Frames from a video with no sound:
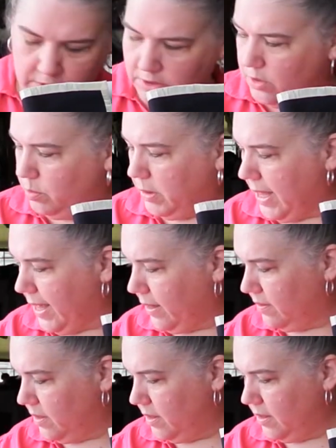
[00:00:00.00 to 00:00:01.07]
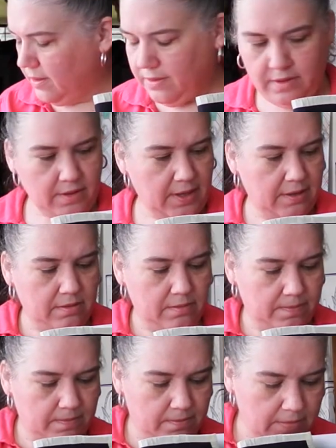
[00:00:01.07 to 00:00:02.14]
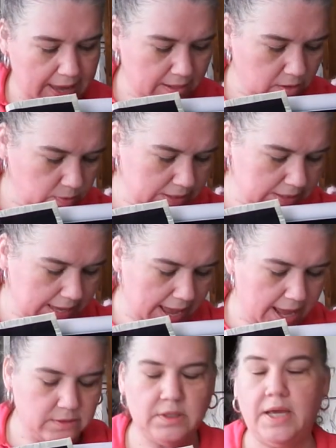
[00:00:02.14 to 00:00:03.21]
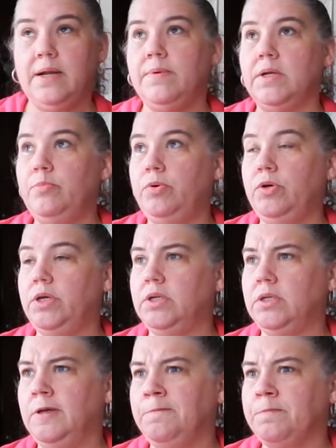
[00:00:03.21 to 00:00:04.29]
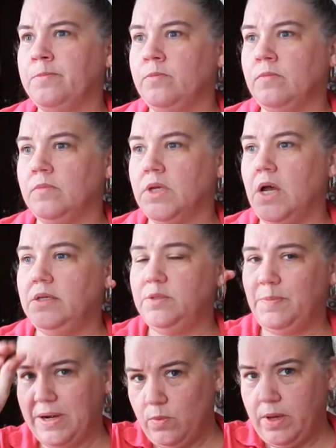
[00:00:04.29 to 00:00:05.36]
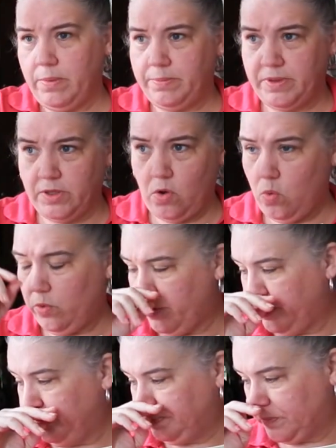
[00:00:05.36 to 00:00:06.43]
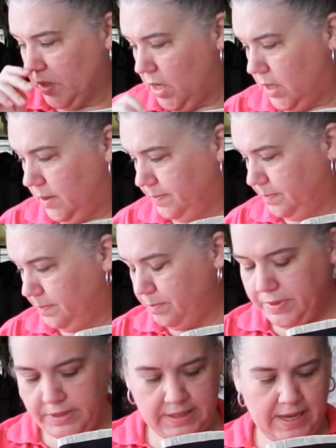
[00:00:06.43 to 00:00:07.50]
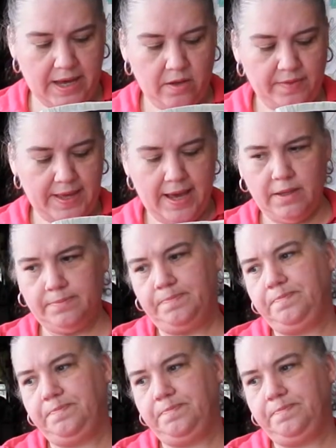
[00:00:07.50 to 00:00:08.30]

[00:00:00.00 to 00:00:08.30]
is the New Black, the, the Halloween cats. And I'm going to put a spider web up in the corner. Um, but yeah, on that,